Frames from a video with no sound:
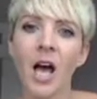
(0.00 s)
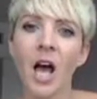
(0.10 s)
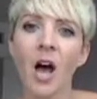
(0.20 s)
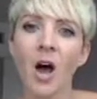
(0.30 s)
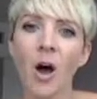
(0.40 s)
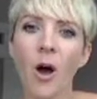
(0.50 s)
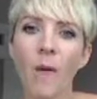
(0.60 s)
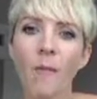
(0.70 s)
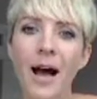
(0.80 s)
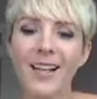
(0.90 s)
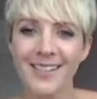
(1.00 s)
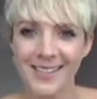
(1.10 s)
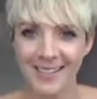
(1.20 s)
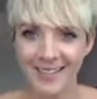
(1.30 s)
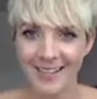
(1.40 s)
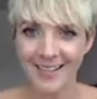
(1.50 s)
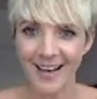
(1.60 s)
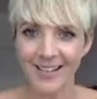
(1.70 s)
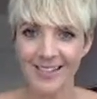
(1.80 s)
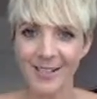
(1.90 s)
Alison,
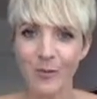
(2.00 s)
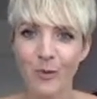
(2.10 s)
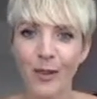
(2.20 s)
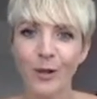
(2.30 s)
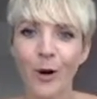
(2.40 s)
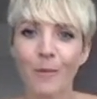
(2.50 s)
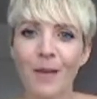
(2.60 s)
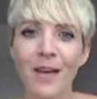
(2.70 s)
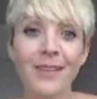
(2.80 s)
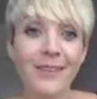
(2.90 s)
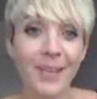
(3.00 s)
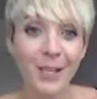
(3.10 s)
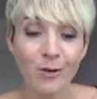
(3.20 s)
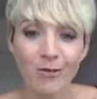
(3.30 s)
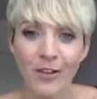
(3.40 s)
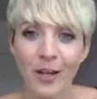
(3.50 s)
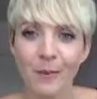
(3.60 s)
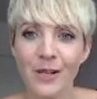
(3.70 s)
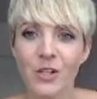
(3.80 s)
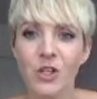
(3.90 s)
welcome, and thank you for that
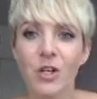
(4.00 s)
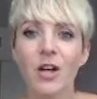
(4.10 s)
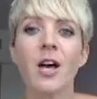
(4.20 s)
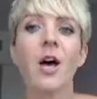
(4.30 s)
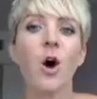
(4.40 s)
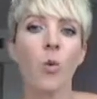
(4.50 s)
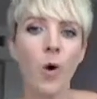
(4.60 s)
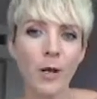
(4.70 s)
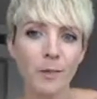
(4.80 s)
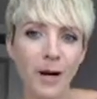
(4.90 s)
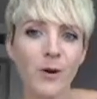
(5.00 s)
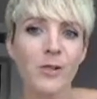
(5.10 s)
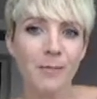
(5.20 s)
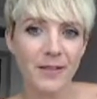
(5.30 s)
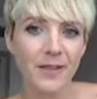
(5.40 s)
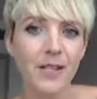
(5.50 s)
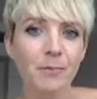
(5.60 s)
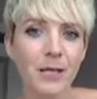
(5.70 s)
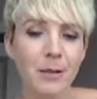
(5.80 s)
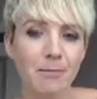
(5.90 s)
question. What about pethidine
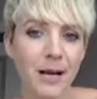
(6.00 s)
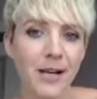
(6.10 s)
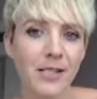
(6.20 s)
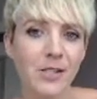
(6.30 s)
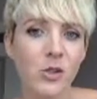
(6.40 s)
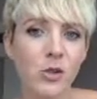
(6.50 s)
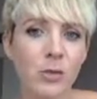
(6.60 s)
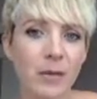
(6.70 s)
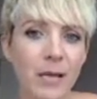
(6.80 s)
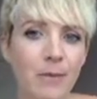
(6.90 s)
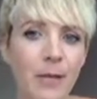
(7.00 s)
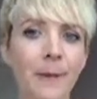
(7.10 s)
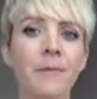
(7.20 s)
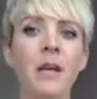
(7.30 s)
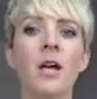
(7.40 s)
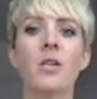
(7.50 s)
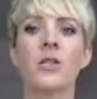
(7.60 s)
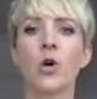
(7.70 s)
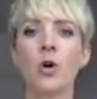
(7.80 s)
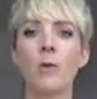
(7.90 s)
being passed to the baby?
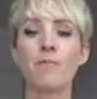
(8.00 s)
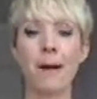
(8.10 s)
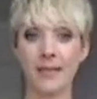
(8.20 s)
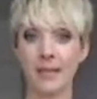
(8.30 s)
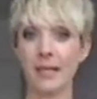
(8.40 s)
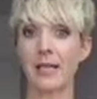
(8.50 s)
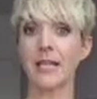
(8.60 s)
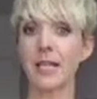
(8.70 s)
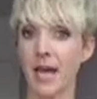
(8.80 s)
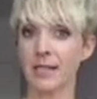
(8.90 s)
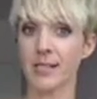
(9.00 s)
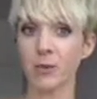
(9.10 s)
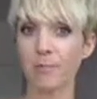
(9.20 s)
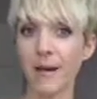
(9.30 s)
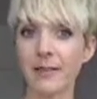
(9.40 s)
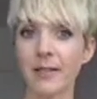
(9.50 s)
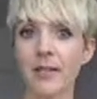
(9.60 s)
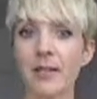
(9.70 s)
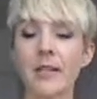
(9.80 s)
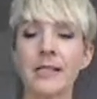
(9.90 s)
So pethidine, yes, so
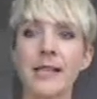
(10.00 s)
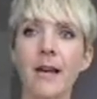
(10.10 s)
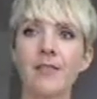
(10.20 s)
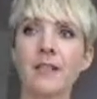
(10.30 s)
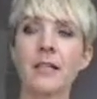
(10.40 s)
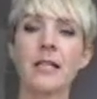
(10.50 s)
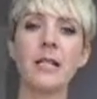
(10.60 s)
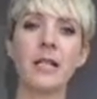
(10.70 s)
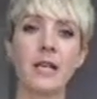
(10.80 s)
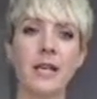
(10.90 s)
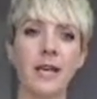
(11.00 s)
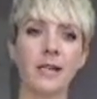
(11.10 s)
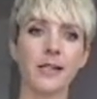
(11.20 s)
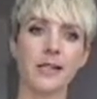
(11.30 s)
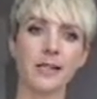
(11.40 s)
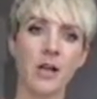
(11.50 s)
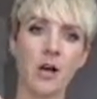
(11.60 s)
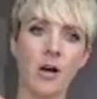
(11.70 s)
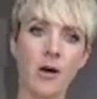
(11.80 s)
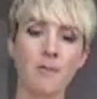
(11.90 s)
pethidine definitely gets
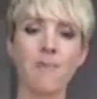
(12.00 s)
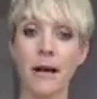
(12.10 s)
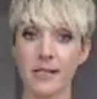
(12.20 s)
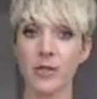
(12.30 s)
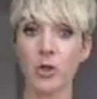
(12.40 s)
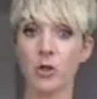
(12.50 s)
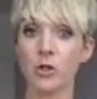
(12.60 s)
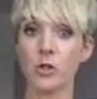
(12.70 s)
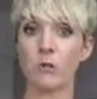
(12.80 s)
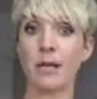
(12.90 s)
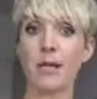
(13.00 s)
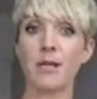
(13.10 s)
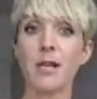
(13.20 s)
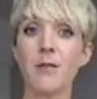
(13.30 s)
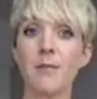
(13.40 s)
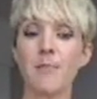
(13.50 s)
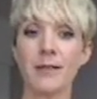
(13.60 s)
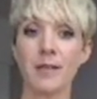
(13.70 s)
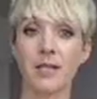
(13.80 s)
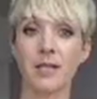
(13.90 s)
passed on to the baby.
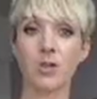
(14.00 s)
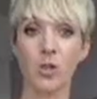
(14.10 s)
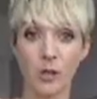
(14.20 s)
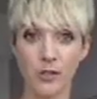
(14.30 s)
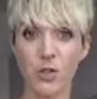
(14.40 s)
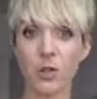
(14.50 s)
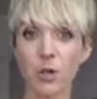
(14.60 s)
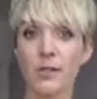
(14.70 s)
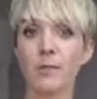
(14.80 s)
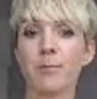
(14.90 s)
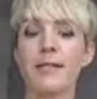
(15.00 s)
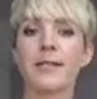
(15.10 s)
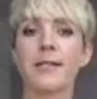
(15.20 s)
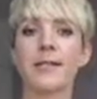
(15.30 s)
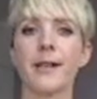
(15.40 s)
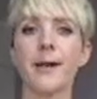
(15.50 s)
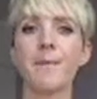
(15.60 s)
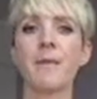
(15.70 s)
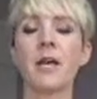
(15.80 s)
Pethidine does cross the placenta.